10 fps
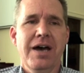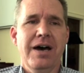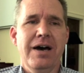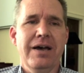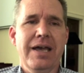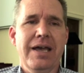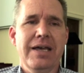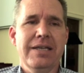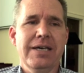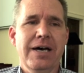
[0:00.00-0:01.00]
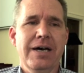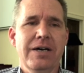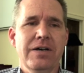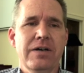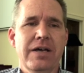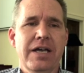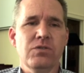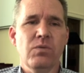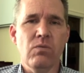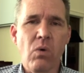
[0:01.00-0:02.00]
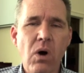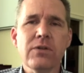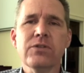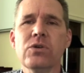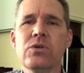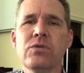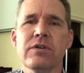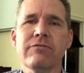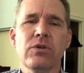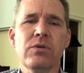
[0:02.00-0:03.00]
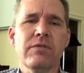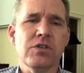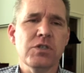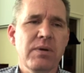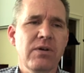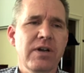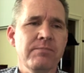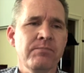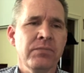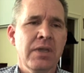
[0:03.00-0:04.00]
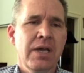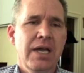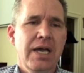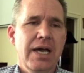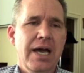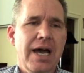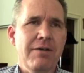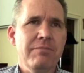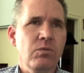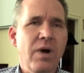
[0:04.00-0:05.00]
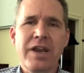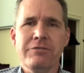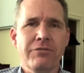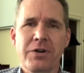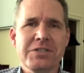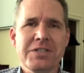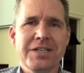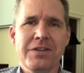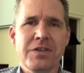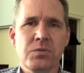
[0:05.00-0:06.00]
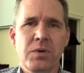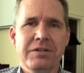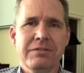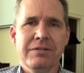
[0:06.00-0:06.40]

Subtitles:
As we walk through the fruit of the Spirit, I've been waiting for us to this one.